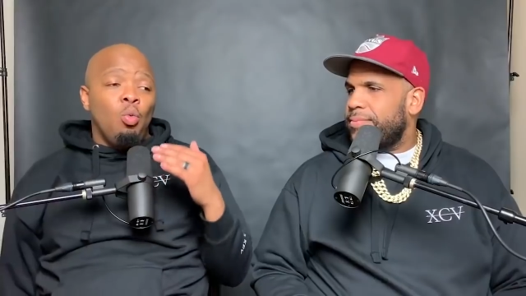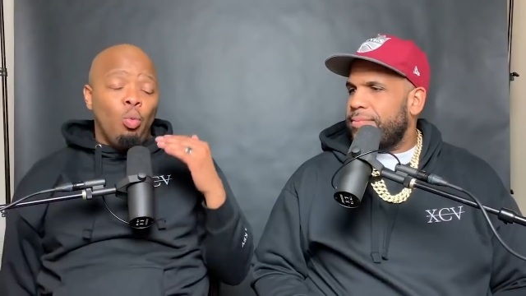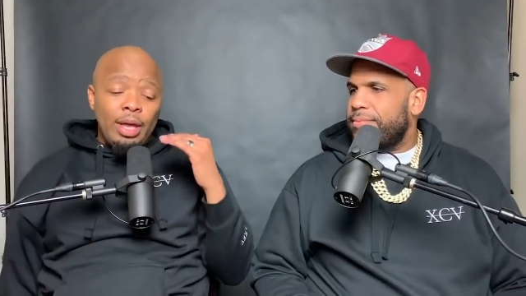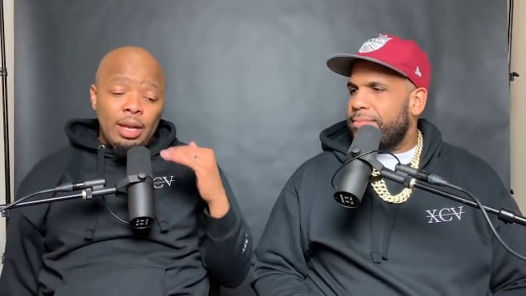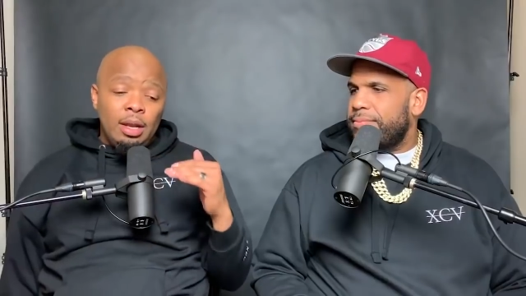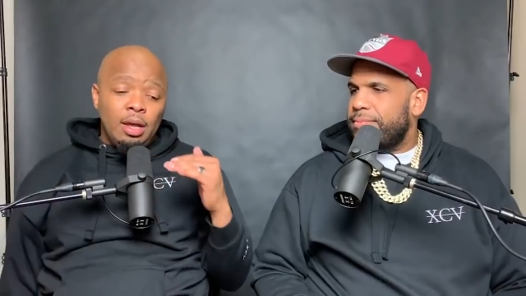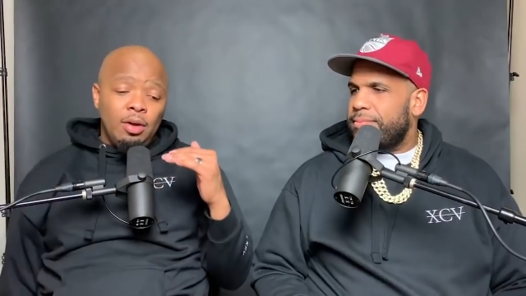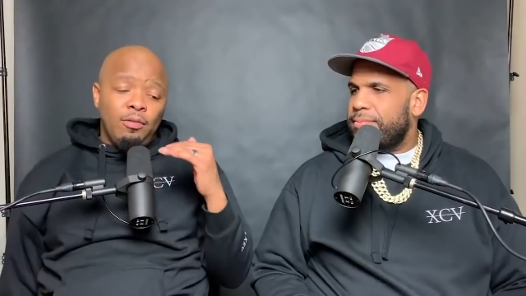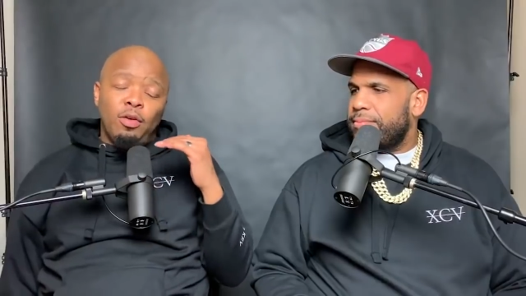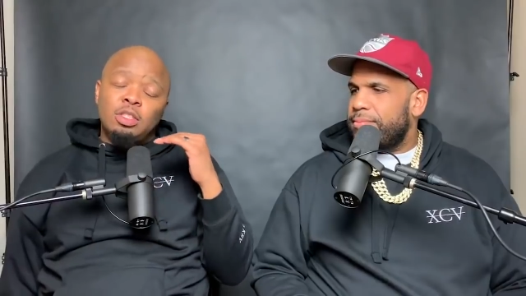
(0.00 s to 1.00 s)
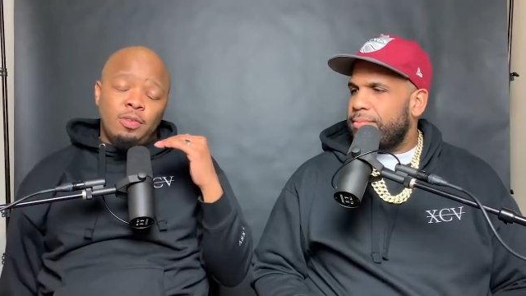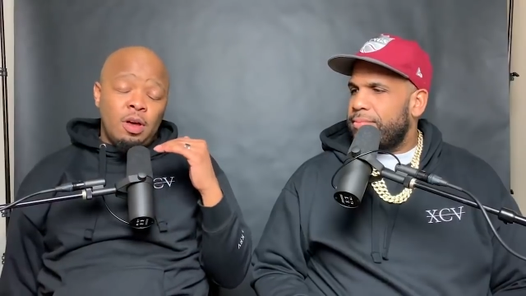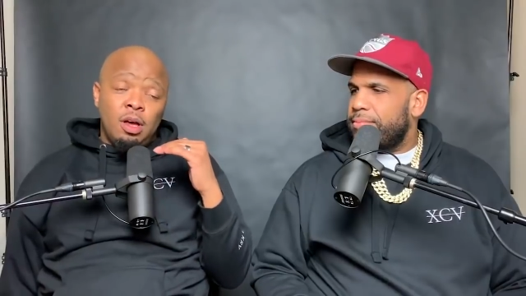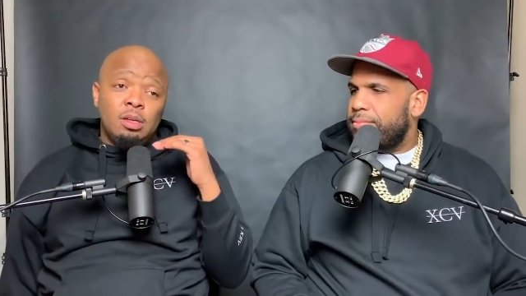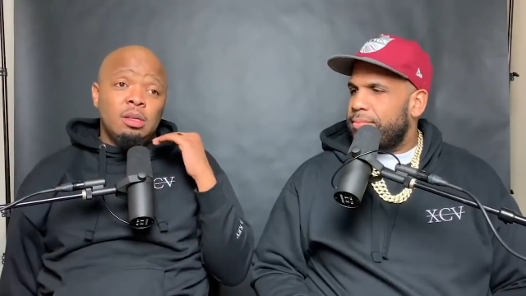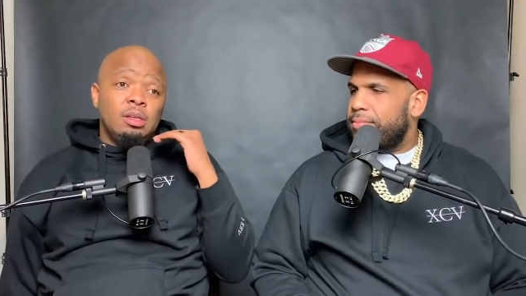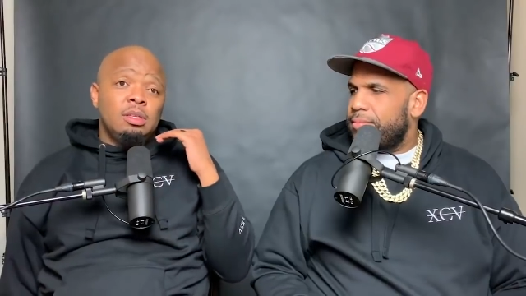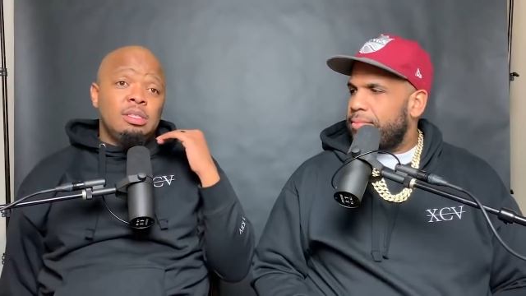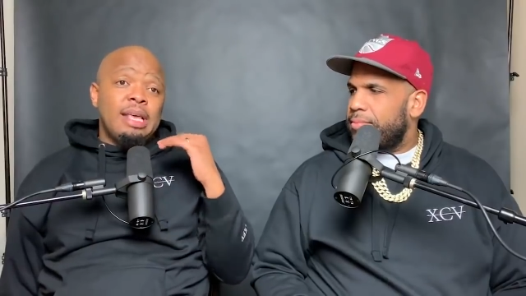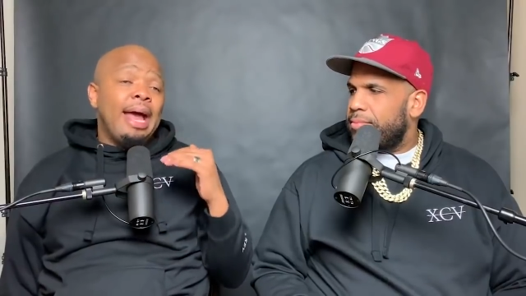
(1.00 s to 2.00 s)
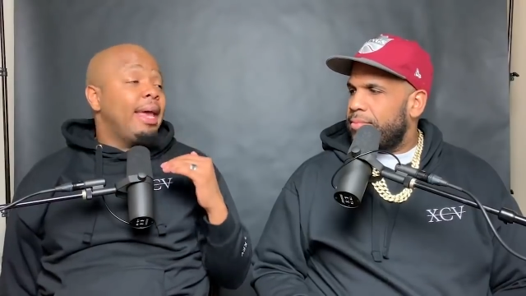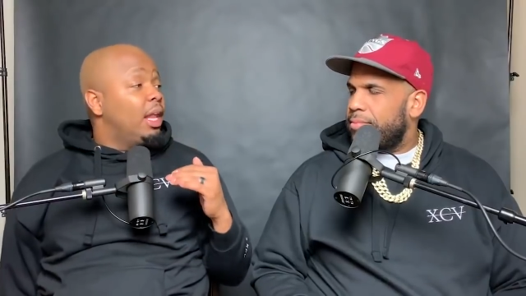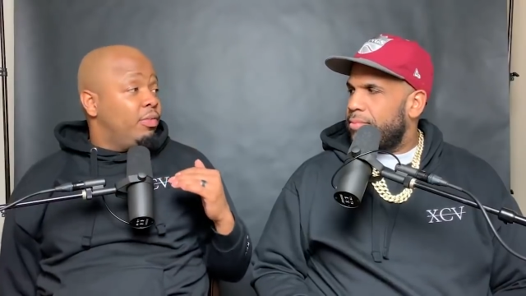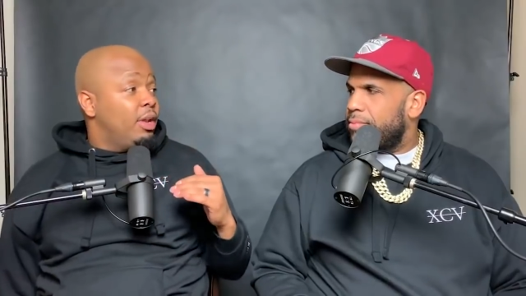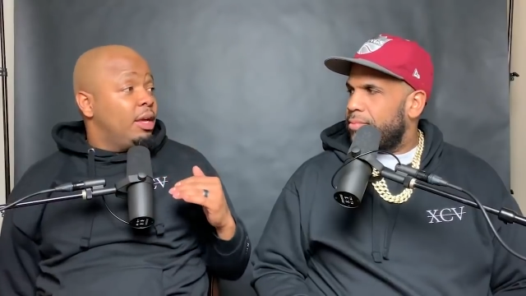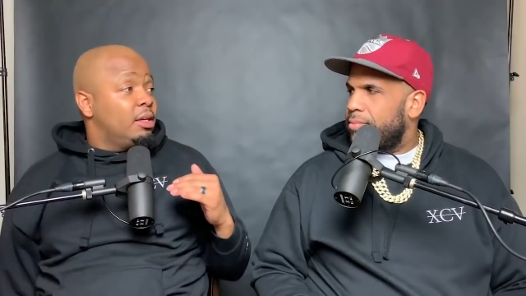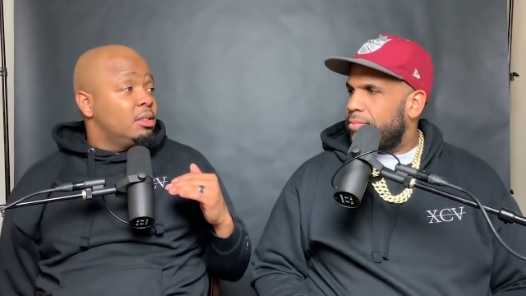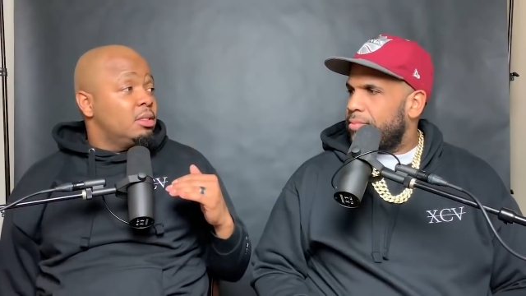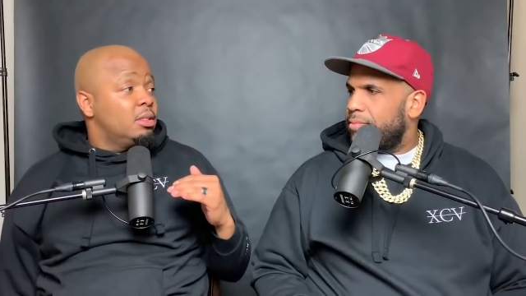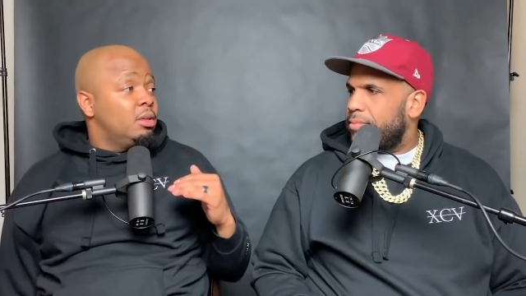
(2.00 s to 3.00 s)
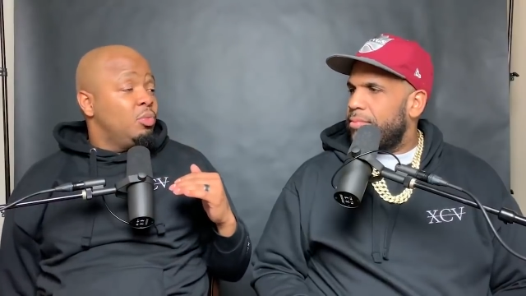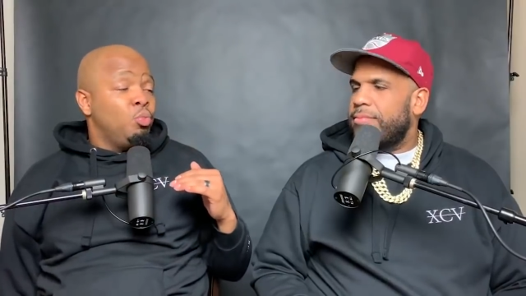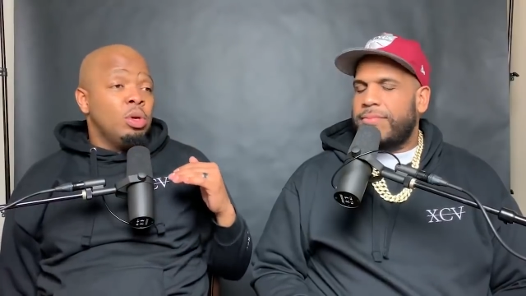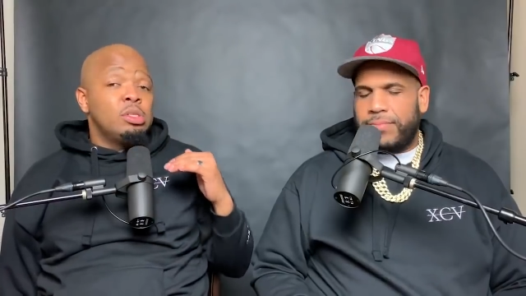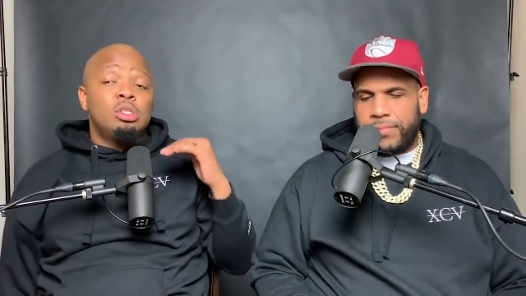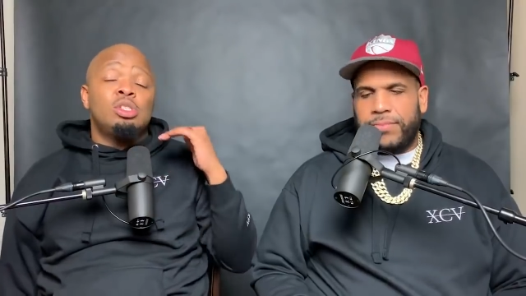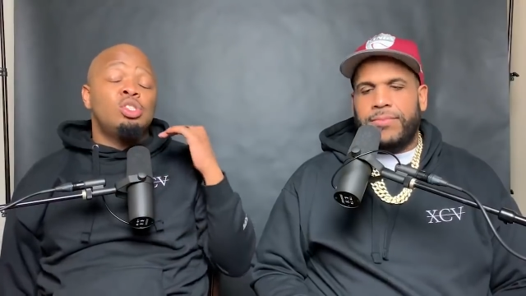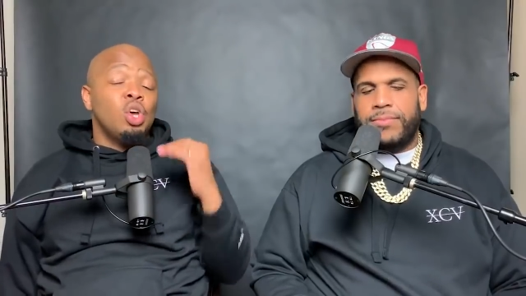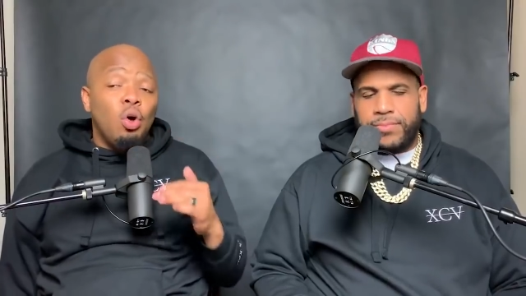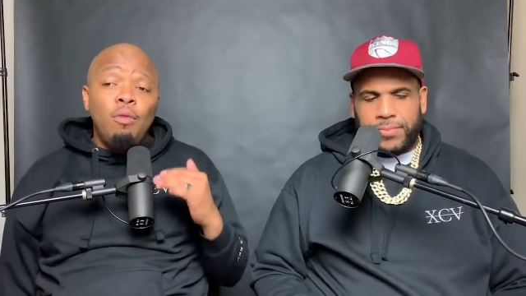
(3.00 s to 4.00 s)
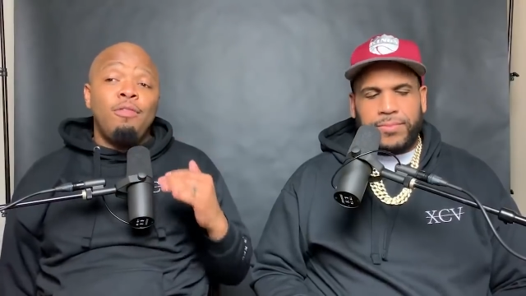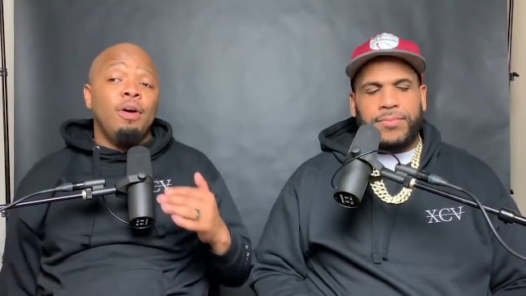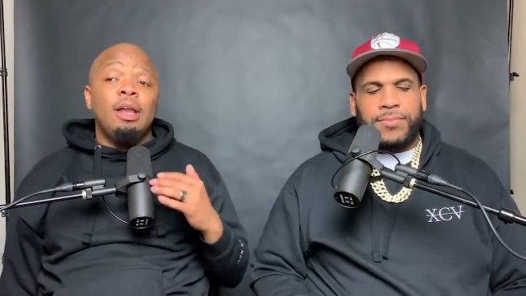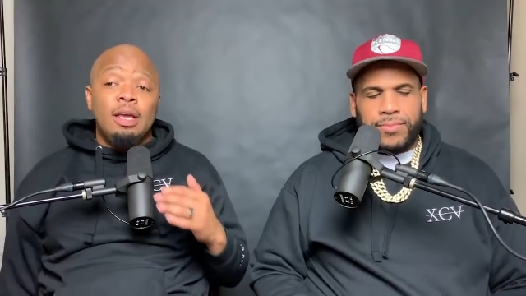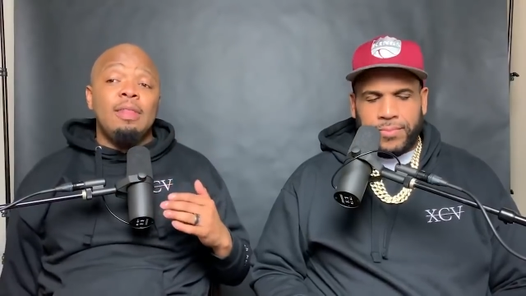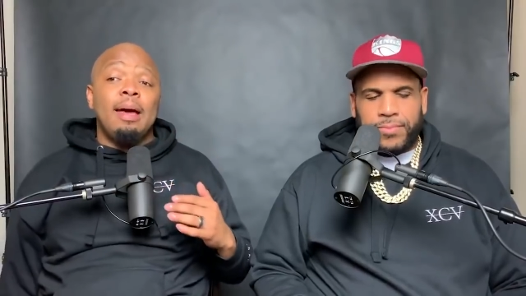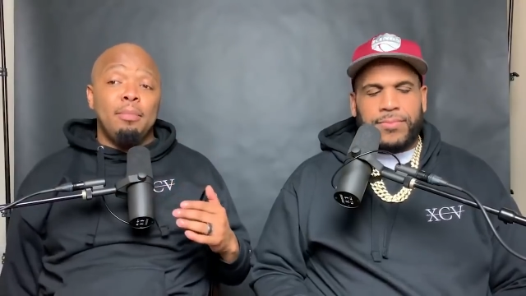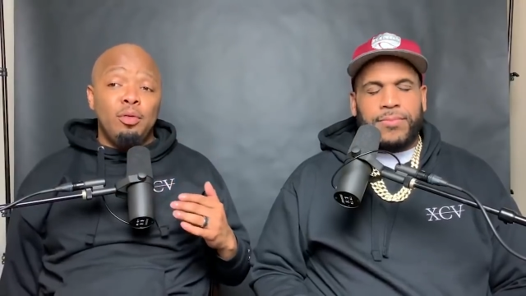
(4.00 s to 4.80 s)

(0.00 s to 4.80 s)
Speaker 1: when first of all Zach Galifianakis was oh. so funny in that